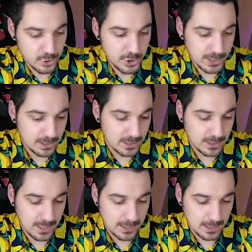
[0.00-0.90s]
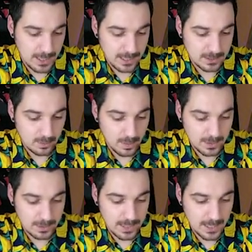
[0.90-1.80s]
Jinx, and the last
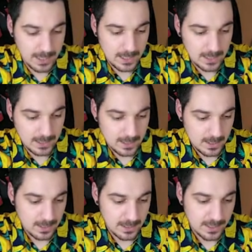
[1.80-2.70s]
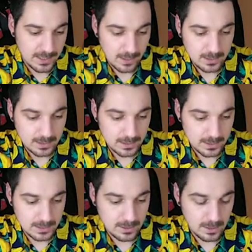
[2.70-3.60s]
one, a
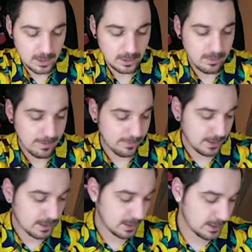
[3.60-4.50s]
Deoxys holographic.